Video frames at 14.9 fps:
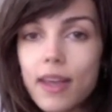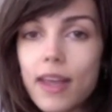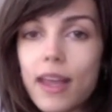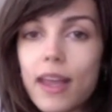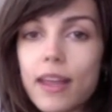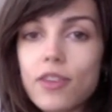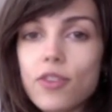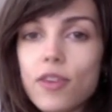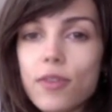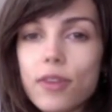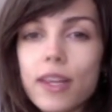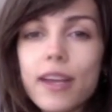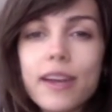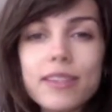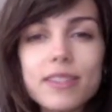and you can
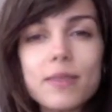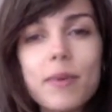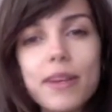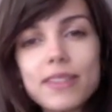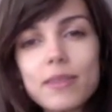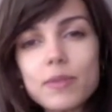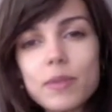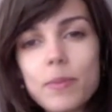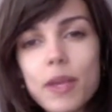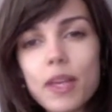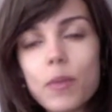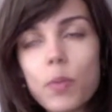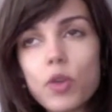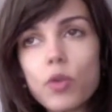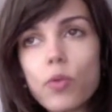really customize them to make
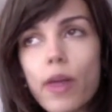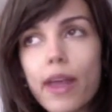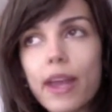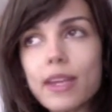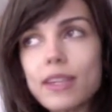them what you like.